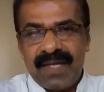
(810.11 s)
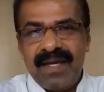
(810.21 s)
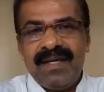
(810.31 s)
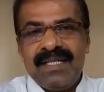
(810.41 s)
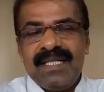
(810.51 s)

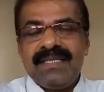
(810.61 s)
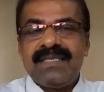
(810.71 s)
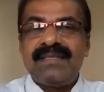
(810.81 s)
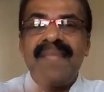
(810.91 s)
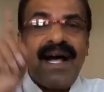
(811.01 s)
Okay,
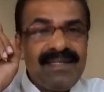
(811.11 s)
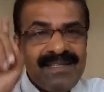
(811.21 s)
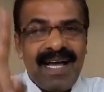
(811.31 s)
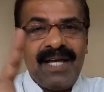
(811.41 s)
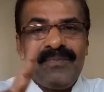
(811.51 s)
so
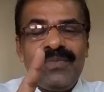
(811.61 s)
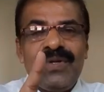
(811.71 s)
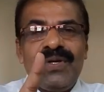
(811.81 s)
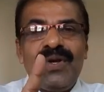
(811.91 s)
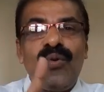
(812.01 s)
that time,
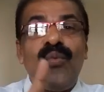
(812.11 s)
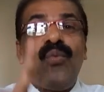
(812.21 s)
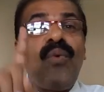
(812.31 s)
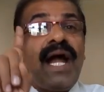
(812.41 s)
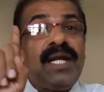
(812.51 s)

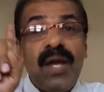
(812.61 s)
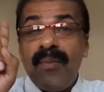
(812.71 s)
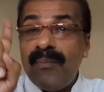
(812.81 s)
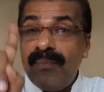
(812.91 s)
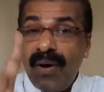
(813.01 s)

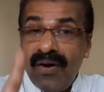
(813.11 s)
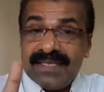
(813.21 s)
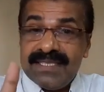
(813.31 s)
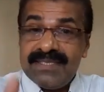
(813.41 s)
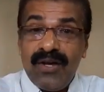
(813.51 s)
one
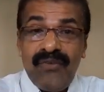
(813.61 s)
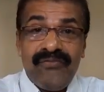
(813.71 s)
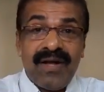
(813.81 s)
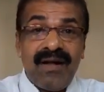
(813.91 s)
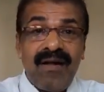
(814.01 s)
box of
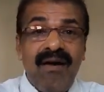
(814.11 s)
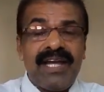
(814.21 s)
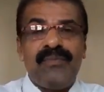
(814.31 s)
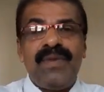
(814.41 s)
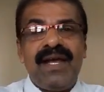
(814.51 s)

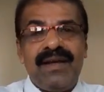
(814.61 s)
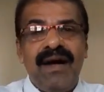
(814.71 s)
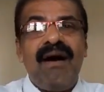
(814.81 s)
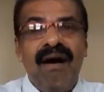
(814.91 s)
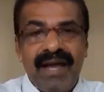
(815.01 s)
ointment,
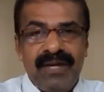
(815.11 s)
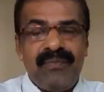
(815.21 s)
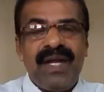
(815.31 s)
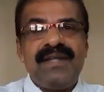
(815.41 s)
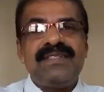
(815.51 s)

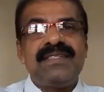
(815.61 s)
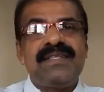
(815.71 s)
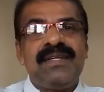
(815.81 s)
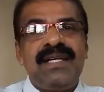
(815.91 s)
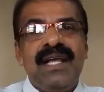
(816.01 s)

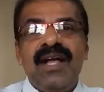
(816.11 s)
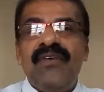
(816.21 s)
ointments,